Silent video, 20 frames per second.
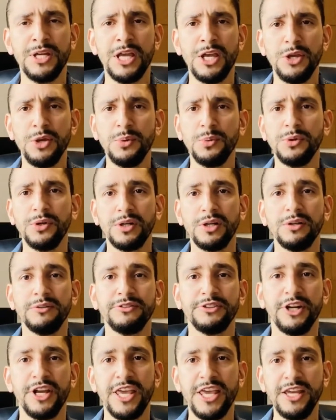You work
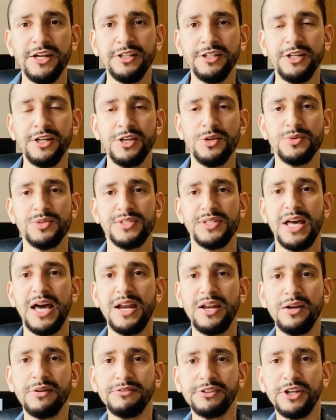over here, you
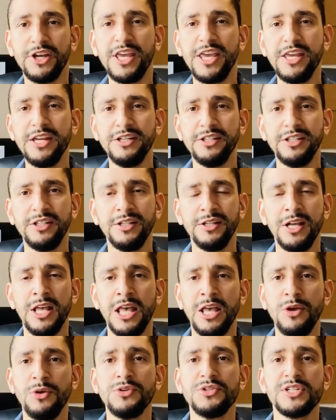study over here,
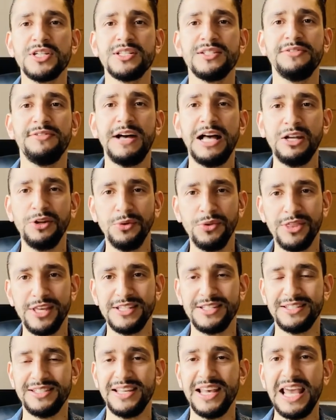you just follow the
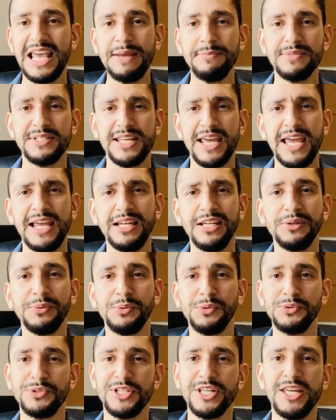same daily
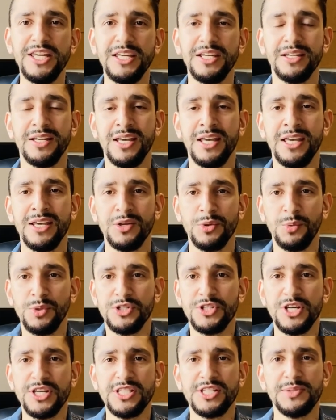routine,
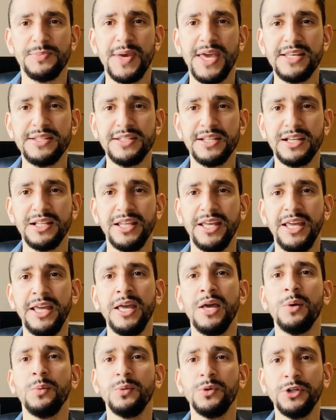which is
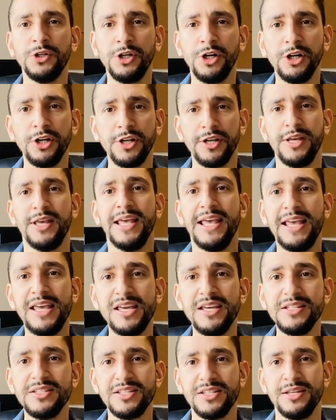basically work,
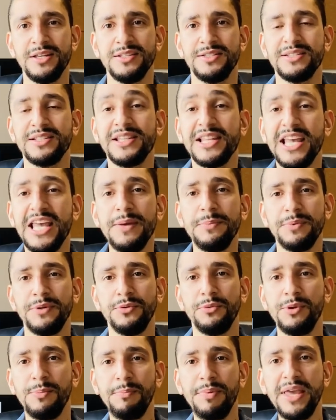eat, sleep,
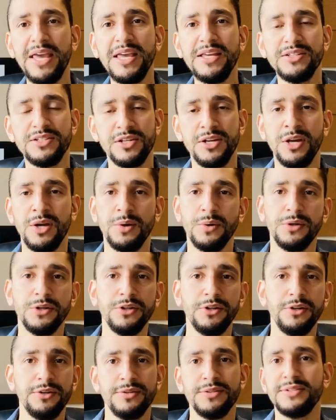repeat,
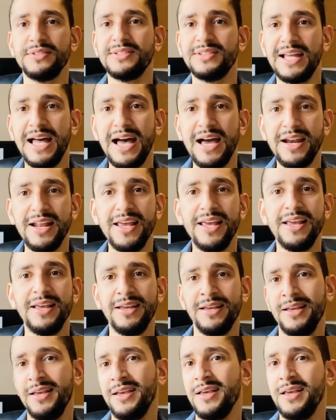or study,
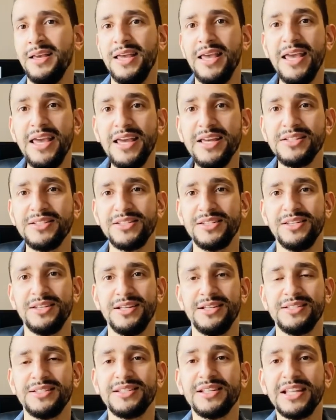eat,
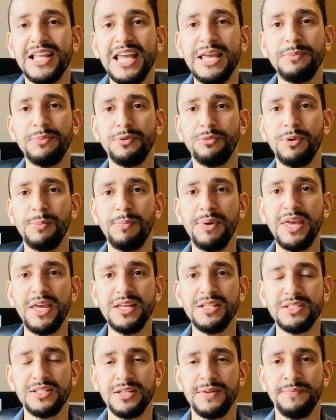sleep,
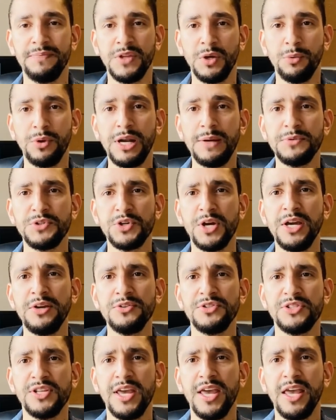repeat. What I'm trying
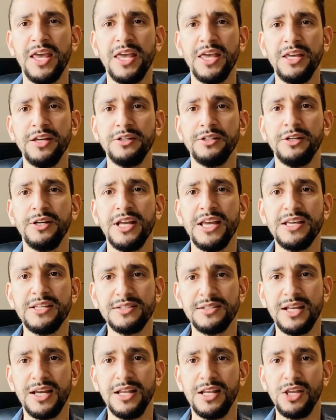to say here
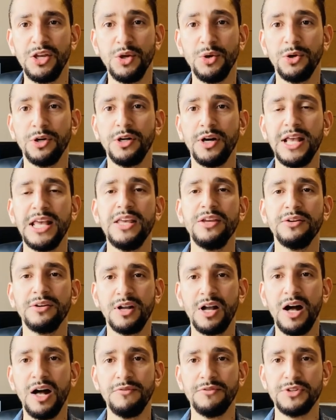is that you are in your
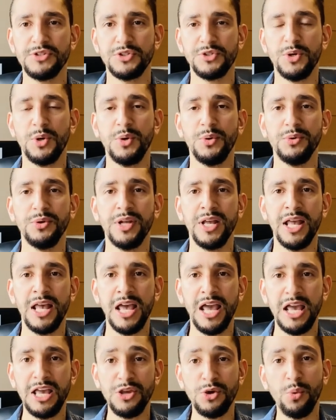comfort zone
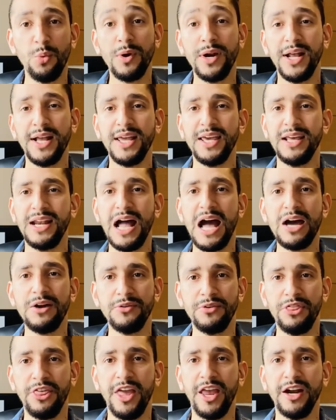and you want to get out
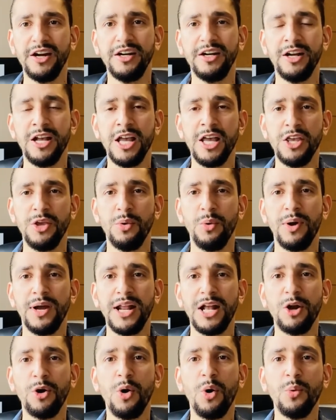of there. You want
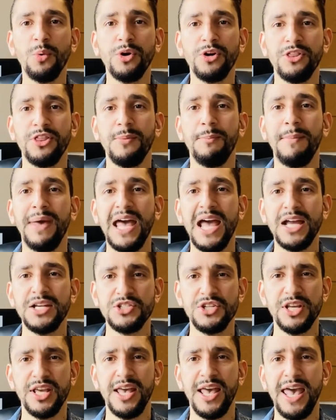to go where the
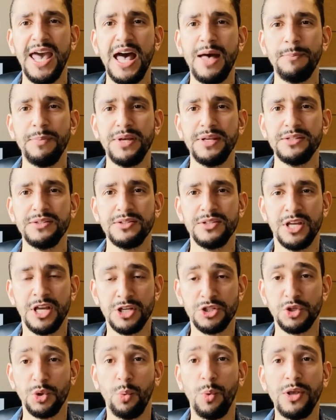magic happens.
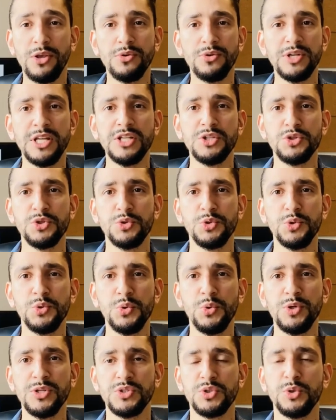So what you need to
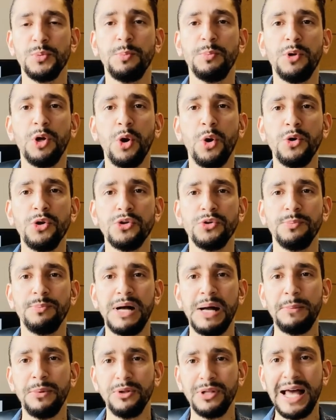do is to blow your
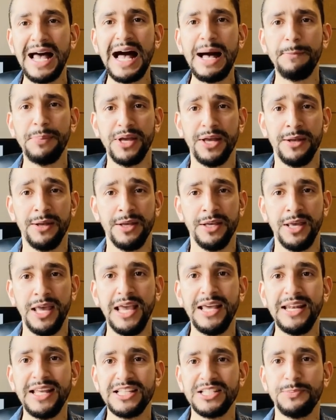bubble up
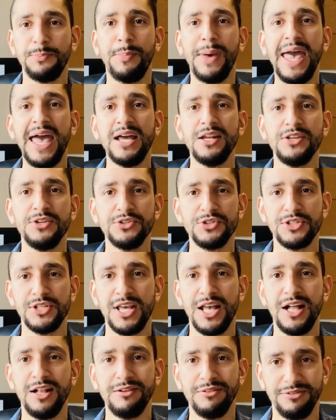and expand
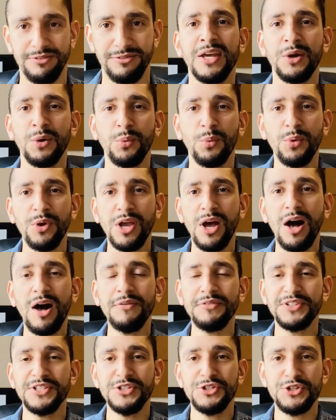yourself. We
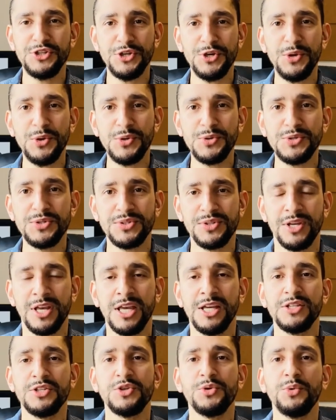often choose
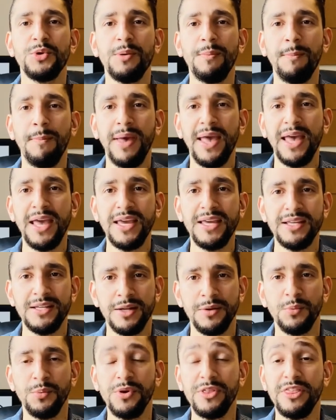to remain
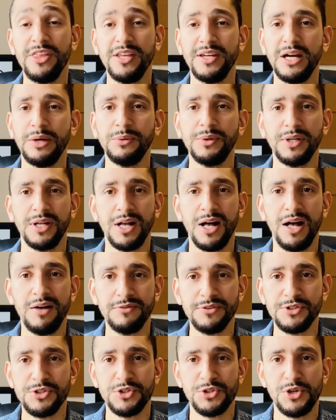within our
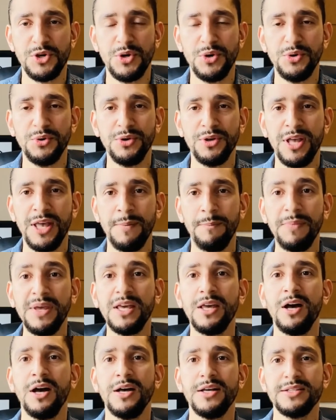comfort zone
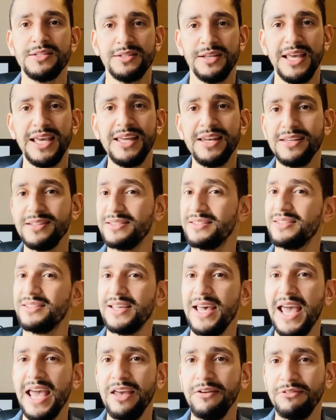because it is
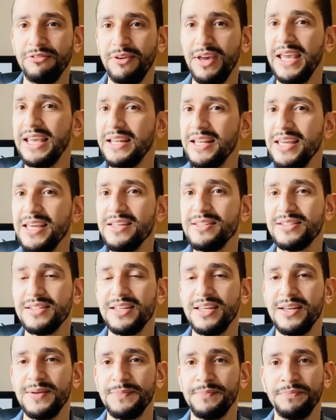safe and
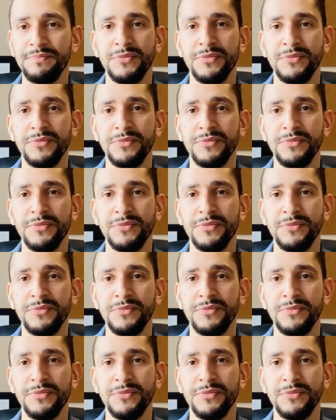easy.